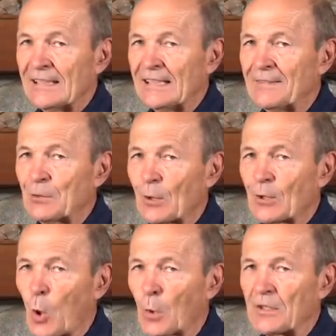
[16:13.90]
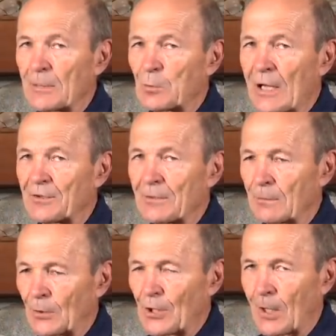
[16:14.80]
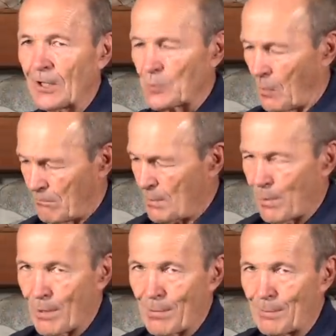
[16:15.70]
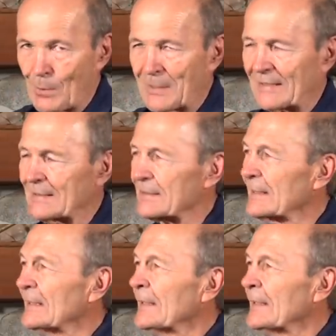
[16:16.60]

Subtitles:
Even though you're holding your breath, your heart's going boom, boom, boom, boom, boom, like this.